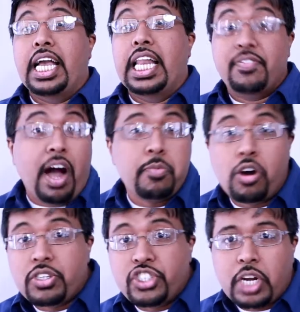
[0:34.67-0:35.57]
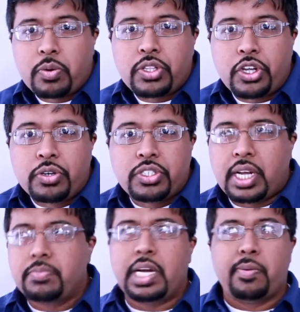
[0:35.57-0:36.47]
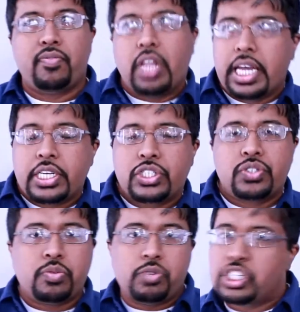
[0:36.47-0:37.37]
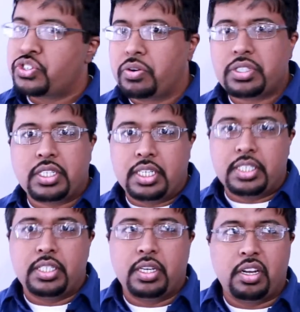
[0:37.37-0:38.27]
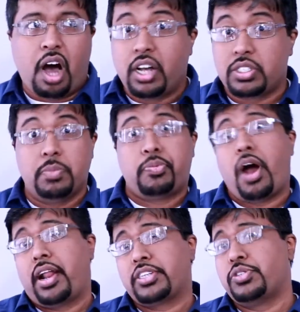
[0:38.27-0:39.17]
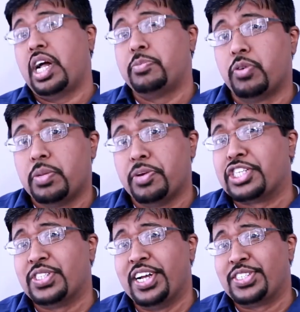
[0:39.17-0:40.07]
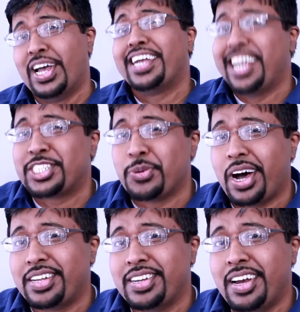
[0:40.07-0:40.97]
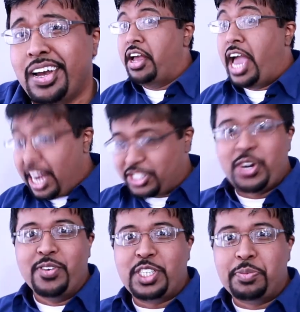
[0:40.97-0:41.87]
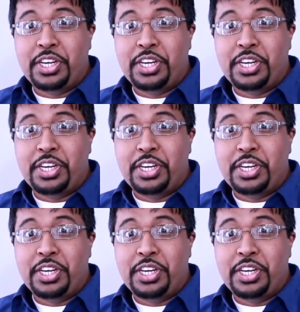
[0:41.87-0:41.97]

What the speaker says: And if I'm going to share with you some type of links, resources, and awesome products to help you with the business, guess what? It is going to be